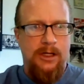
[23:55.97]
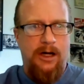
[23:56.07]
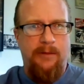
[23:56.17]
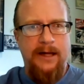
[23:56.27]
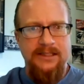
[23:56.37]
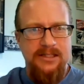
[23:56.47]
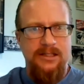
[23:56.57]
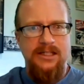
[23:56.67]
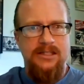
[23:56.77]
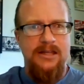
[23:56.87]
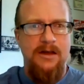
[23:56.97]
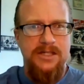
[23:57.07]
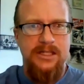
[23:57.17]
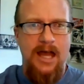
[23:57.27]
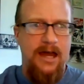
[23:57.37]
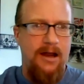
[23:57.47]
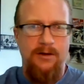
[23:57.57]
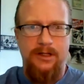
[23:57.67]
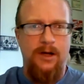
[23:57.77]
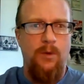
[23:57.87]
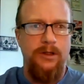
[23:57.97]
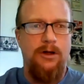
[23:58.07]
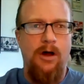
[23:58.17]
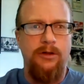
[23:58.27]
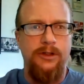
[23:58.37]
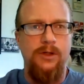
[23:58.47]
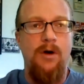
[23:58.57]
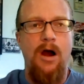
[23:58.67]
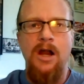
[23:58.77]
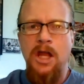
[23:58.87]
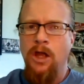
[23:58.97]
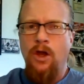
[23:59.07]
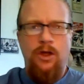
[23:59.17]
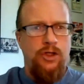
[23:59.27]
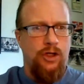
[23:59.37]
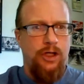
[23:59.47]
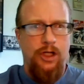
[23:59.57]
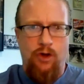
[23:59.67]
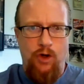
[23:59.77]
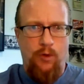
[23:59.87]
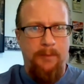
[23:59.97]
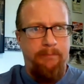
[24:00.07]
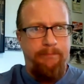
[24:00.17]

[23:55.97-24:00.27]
um, on the city's south side, I don't care what color you are, you're going to go to a